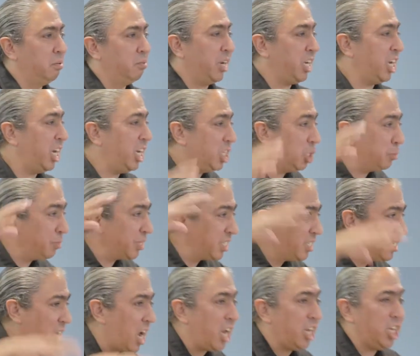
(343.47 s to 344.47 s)
My kingdom is
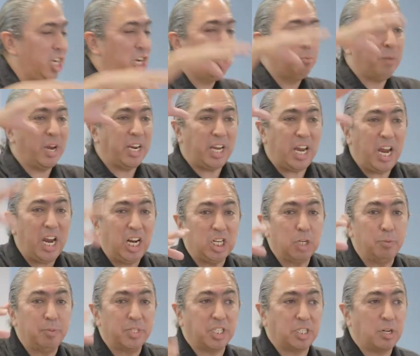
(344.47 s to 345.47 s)
not here. My
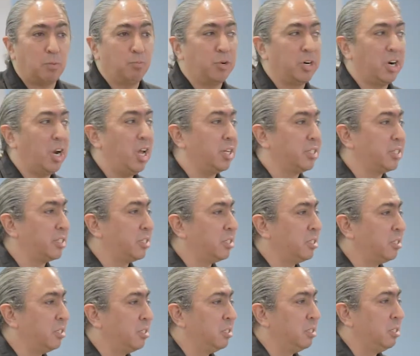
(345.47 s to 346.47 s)
kingdom is somewhere else.
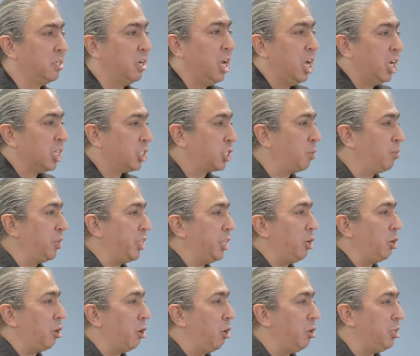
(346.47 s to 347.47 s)
So in
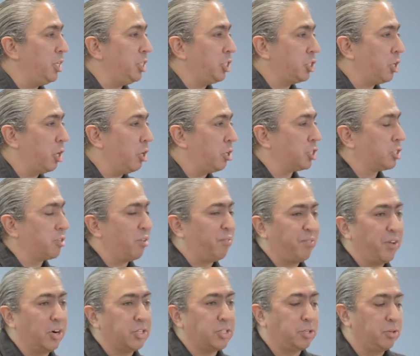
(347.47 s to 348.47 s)
the early church, the
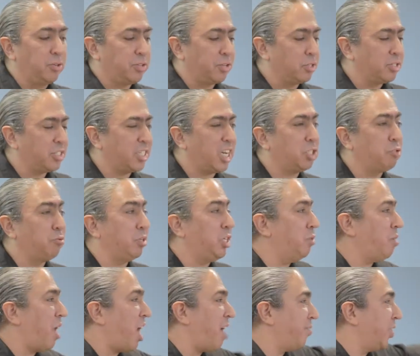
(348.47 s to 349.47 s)
1st through 3rd century,
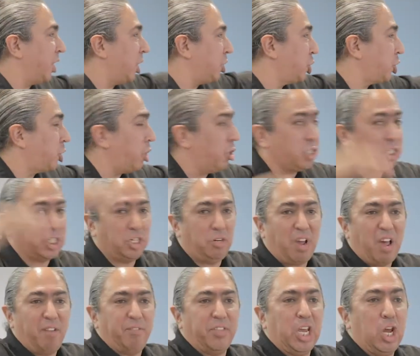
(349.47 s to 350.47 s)
you have the church and you
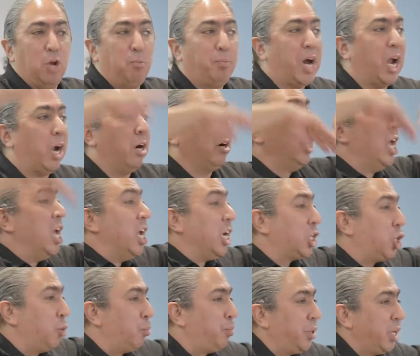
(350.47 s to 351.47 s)
have the empire
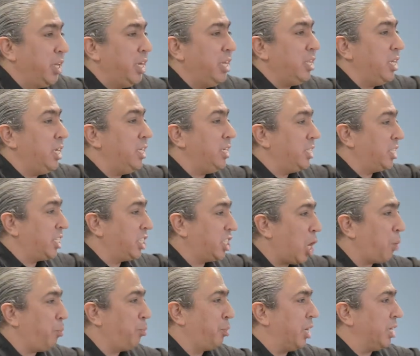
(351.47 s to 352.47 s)
completely
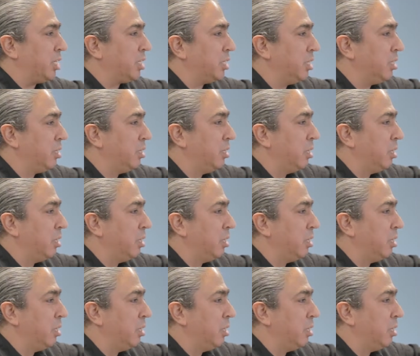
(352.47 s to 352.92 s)
separate.